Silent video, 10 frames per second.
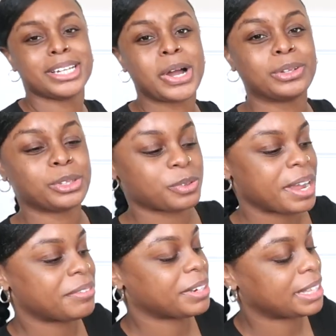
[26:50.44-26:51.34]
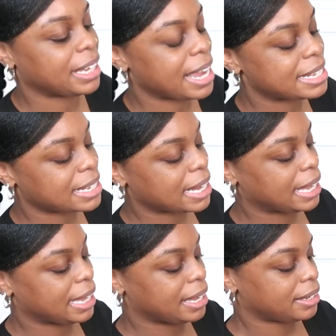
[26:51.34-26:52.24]
to go through everything as I
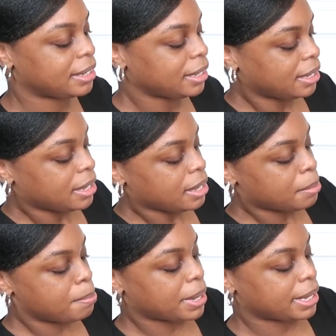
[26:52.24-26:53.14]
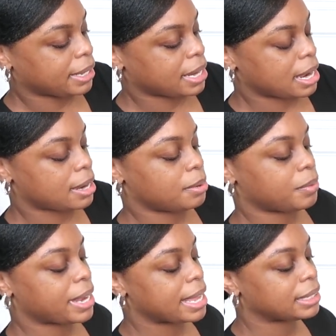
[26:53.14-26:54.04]
can. But um,
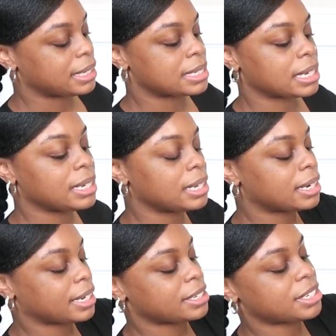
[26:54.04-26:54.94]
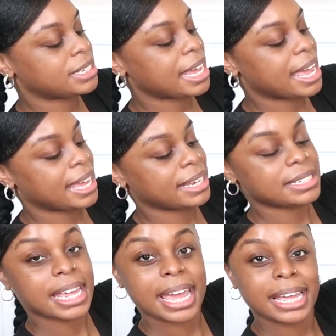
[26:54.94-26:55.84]
we got these luggage
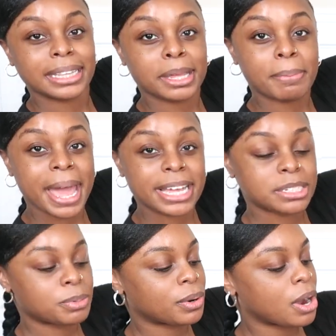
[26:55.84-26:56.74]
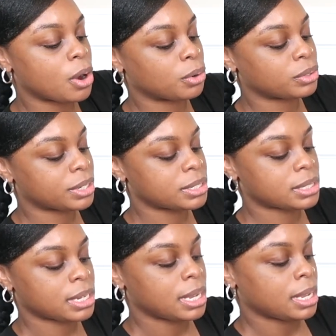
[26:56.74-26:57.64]
tags and the passport
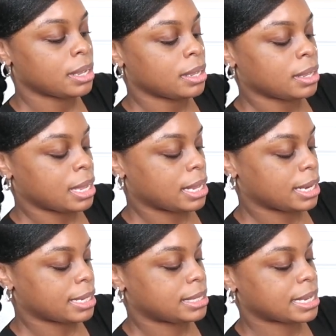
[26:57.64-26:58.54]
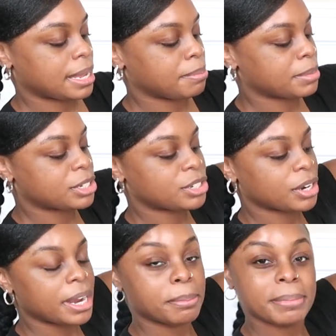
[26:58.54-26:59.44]
holders. And they say
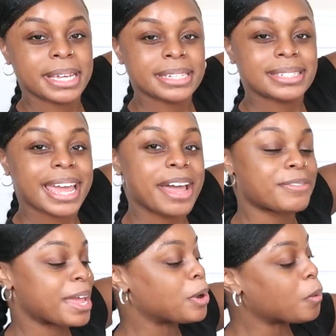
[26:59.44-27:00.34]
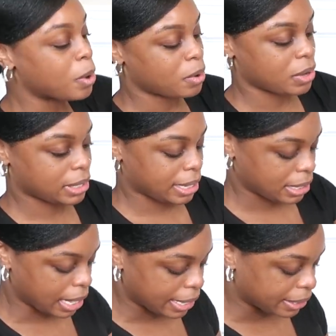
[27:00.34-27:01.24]
Mister and Miss. They have a quote on
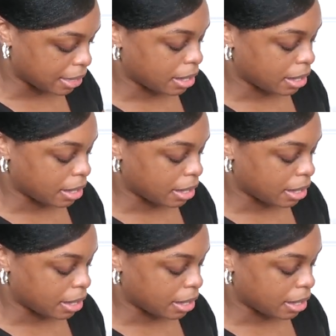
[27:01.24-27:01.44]
there, like